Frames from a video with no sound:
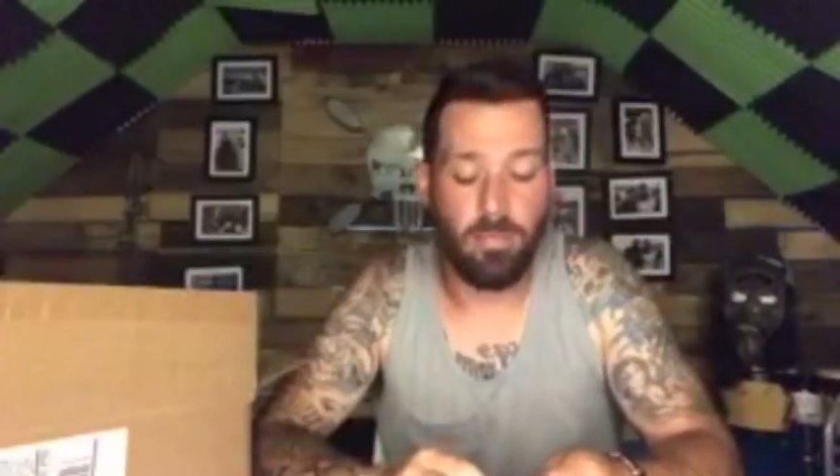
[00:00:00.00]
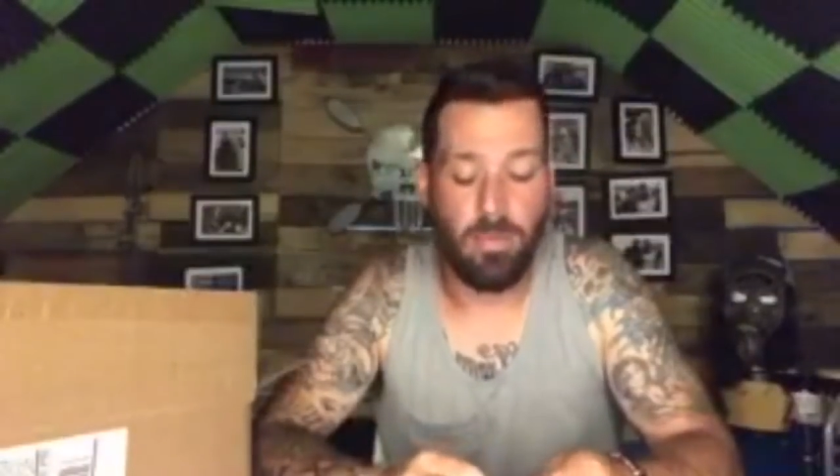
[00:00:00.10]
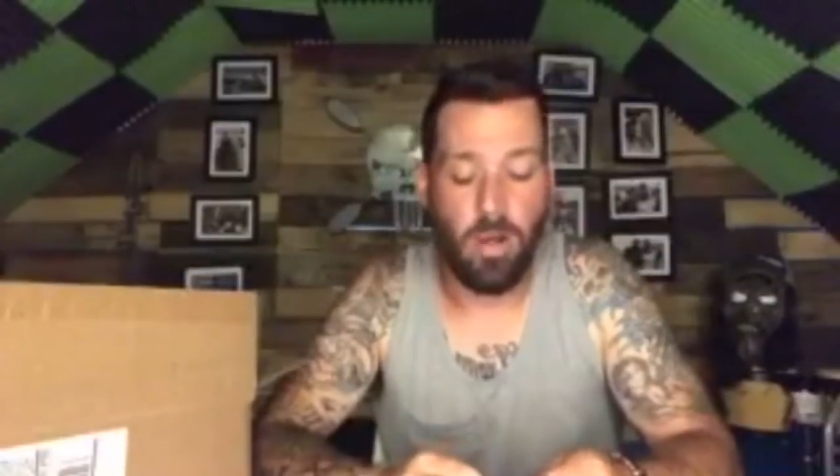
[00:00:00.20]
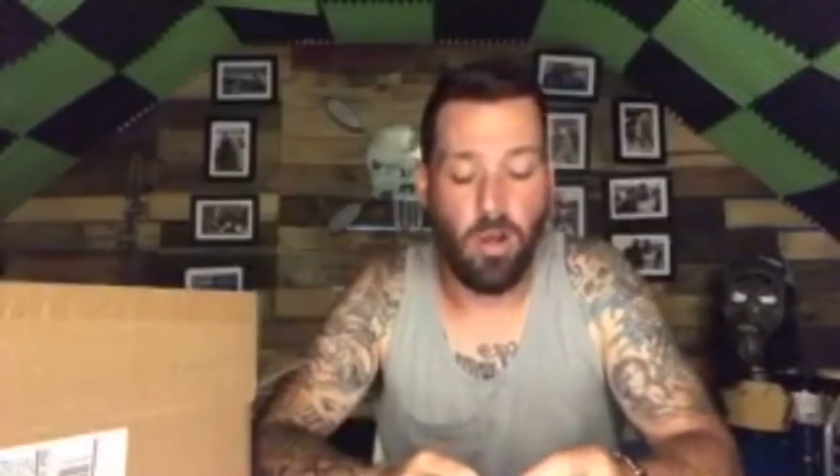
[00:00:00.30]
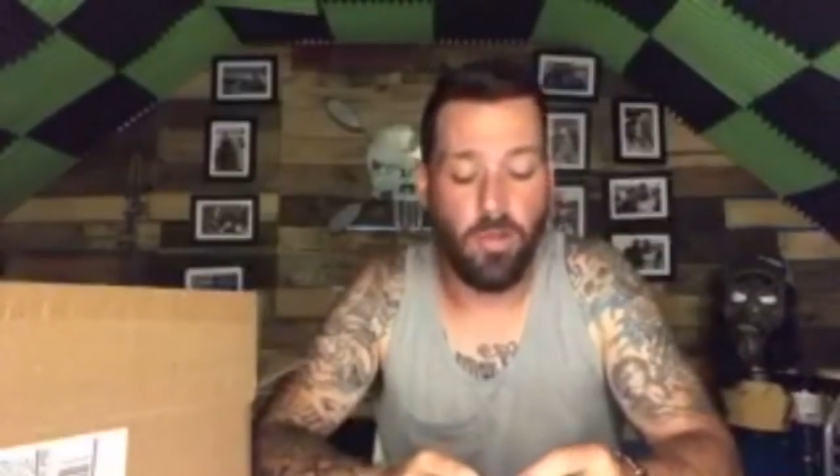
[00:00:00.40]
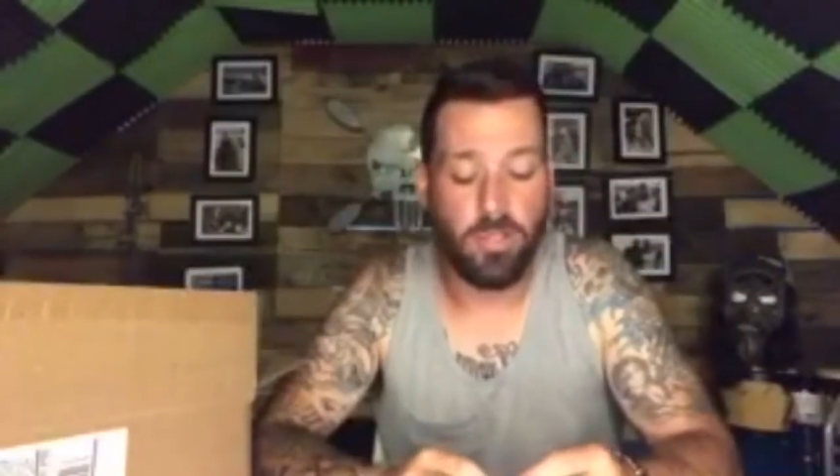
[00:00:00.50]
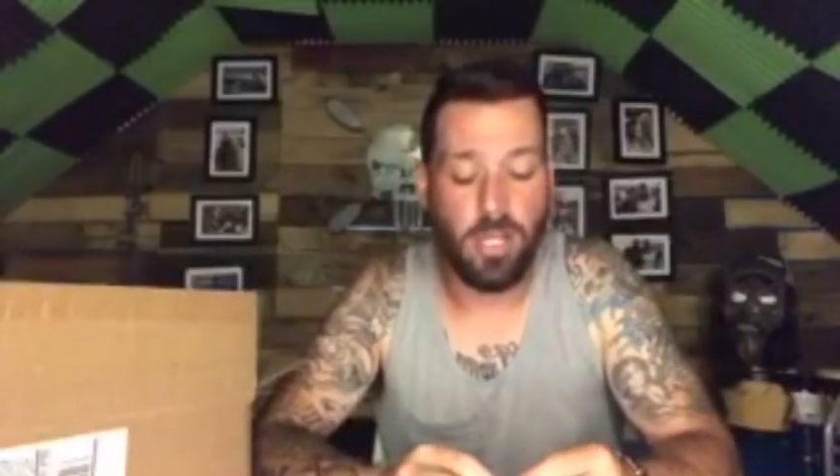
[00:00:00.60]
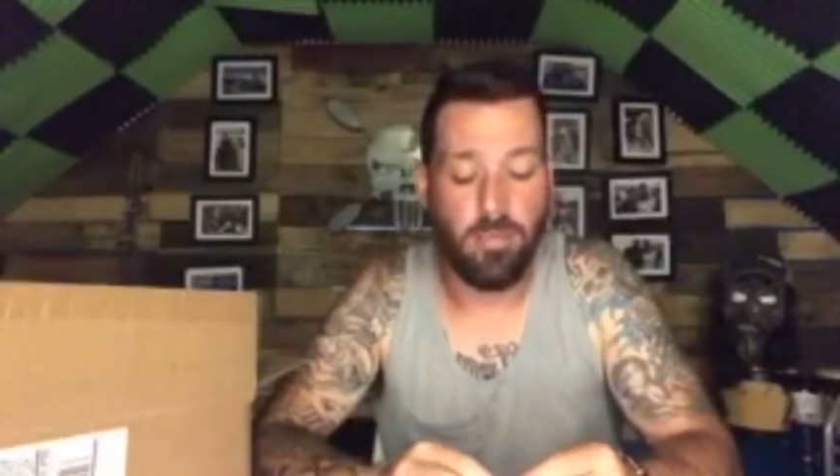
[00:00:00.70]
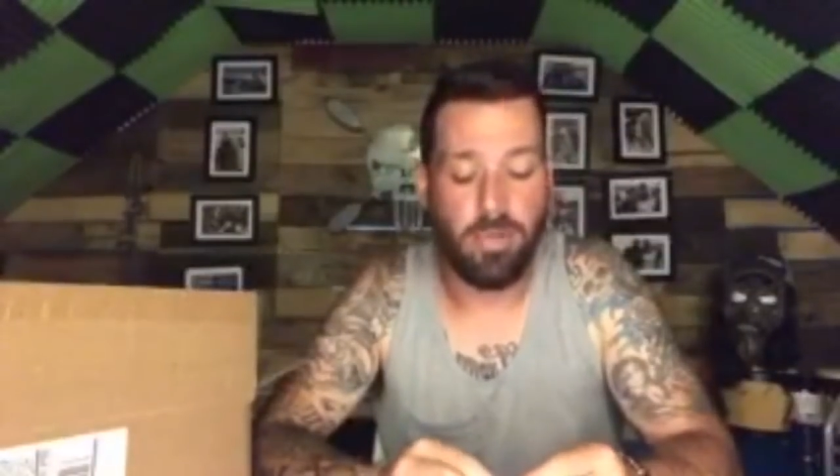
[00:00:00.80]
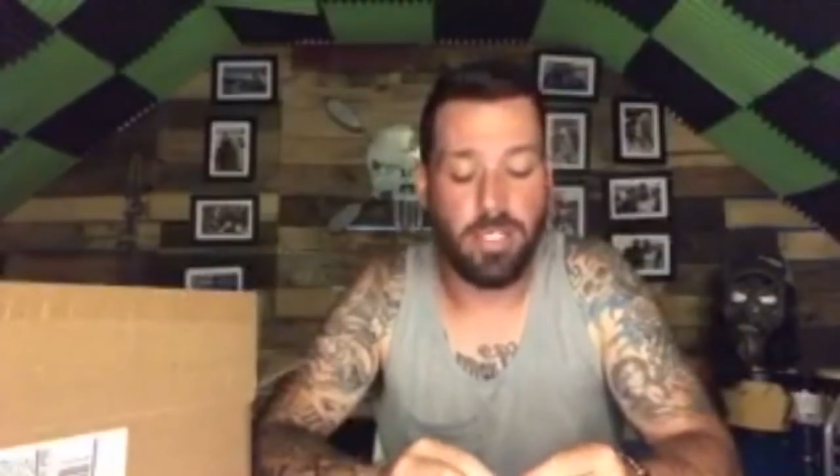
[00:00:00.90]
All those
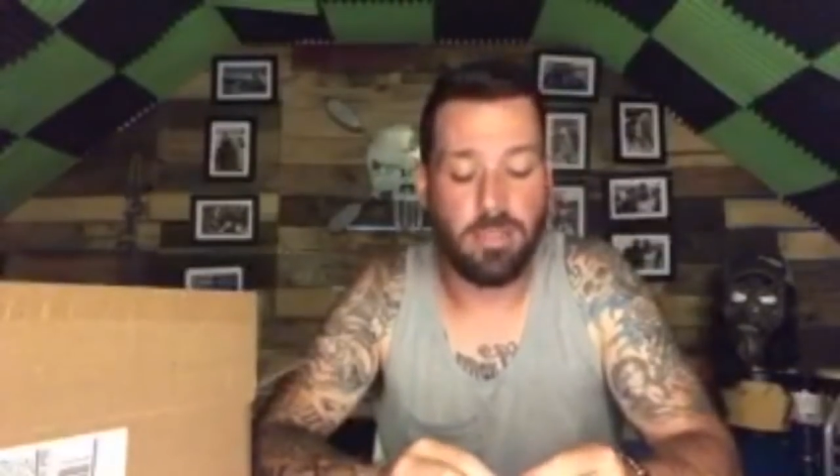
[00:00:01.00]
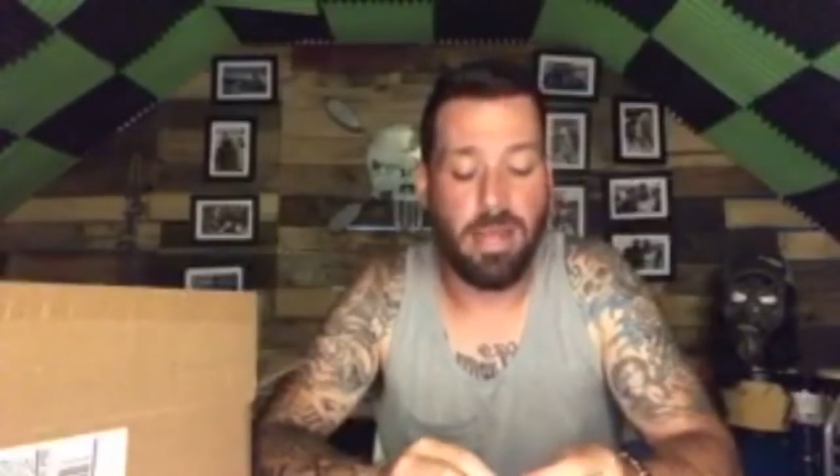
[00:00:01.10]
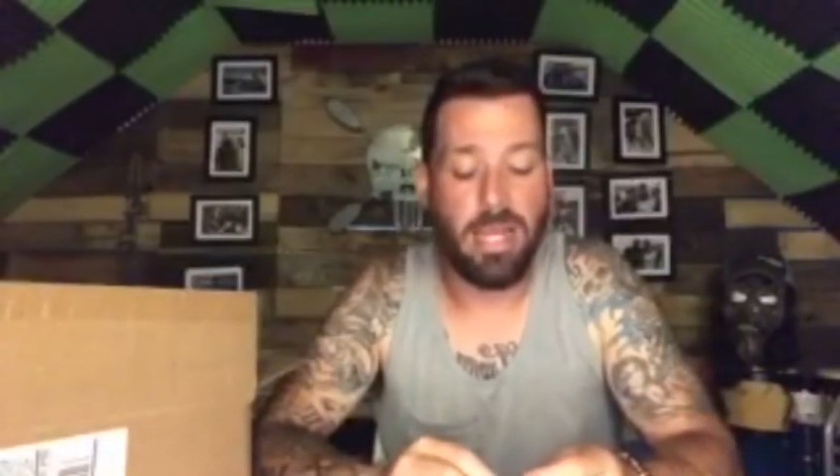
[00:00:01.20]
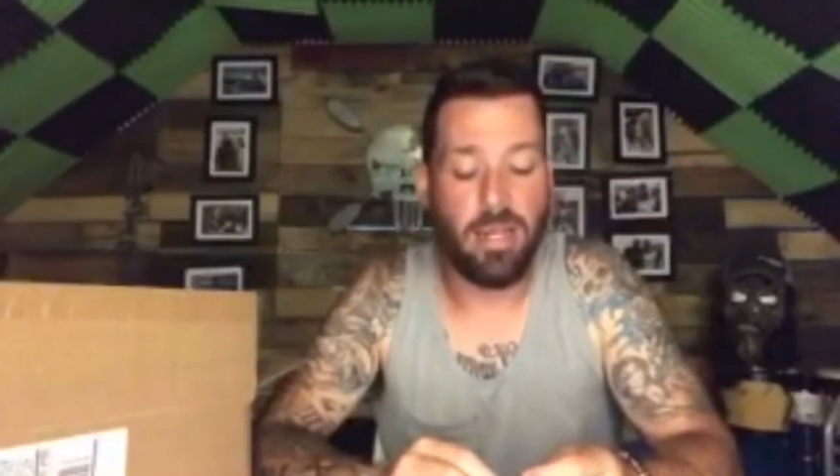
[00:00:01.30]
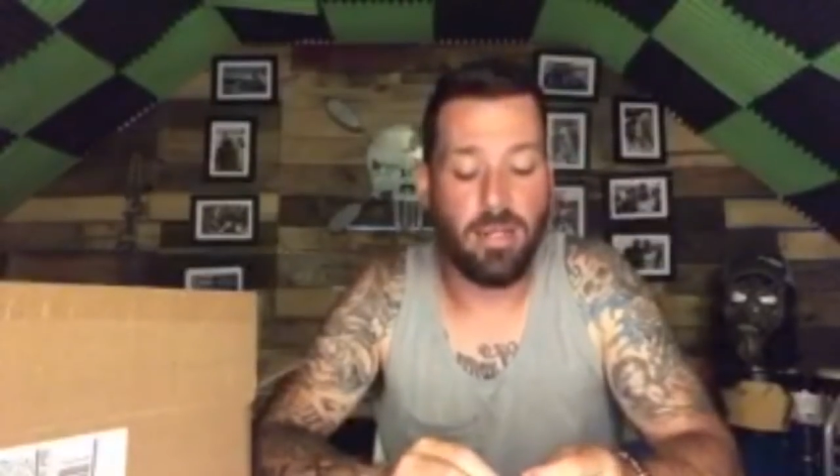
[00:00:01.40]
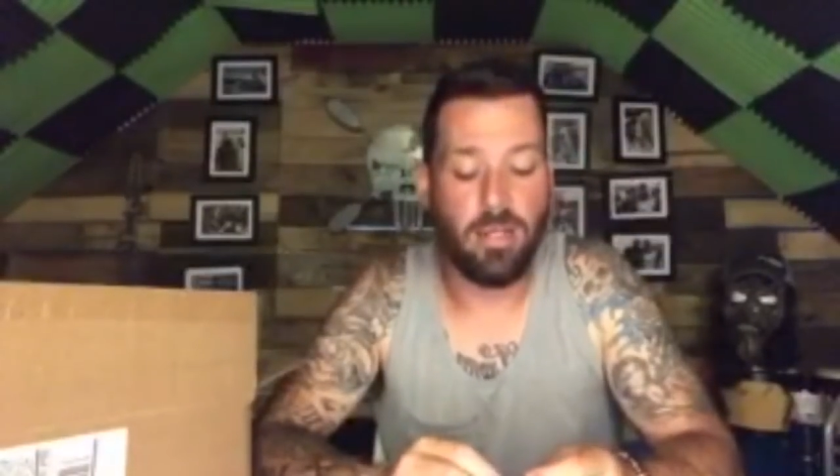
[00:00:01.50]
companies made